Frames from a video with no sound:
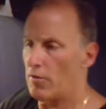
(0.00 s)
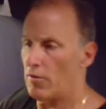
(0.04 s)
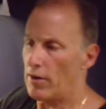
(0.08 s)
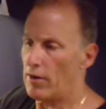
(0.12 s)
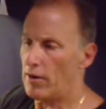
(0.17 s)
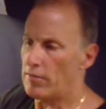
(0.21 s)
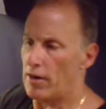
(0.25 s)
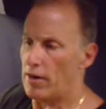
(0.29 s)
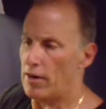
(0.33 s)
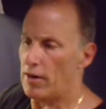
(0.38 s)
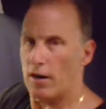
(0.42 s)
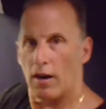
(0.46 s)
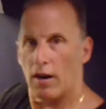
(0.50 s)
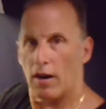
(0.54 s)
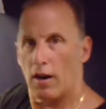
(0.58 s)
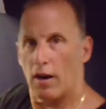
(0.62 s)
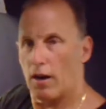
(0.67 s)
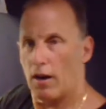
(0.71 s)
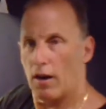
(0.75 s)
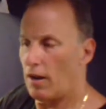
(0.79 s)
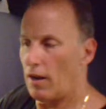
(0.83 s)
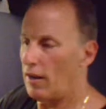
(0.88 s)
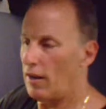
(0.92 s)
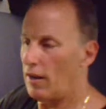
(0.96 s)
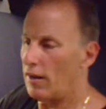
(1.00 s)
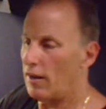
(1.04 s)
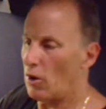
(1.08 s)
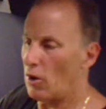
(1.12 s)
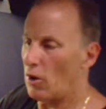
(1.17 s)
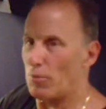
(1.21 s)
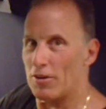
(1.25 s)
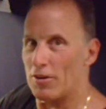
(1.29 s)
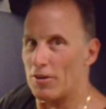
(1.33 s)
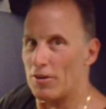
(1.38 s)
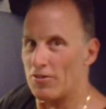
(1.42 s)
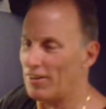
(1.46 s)
Right there.
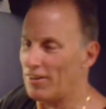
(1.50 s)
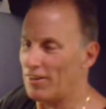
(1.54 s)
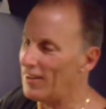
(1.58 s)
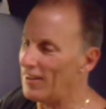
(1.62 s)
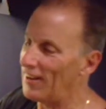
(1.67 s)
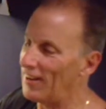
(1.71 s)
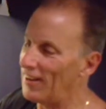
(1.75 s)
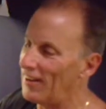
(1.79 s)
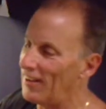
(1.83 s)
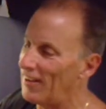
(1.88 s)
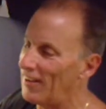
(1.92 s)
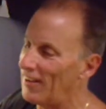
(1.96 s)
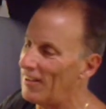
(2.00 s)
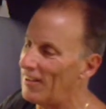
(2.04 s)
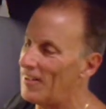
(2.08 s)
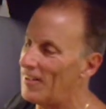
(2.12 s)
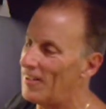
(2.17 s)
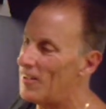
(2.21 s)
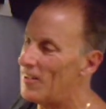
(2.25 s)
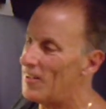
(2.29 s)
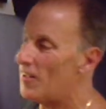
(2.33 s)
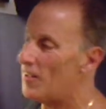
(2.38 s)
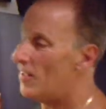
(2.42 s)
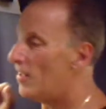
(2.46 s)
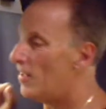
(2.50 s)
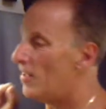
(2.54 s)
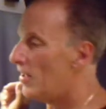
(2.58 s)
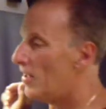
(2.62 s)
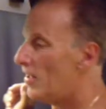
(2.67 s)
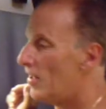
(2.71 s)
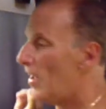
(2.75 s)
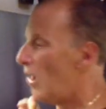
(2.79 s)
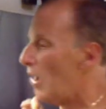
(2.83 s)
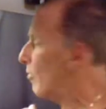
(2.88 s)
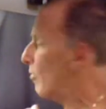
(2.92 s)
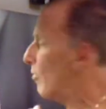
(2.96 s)
Hope you can see it.
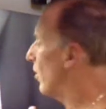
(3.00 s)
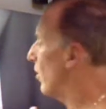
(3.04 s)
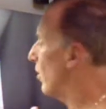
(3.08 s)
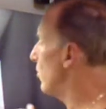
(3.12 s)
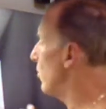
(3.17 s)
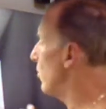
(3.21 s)
And we're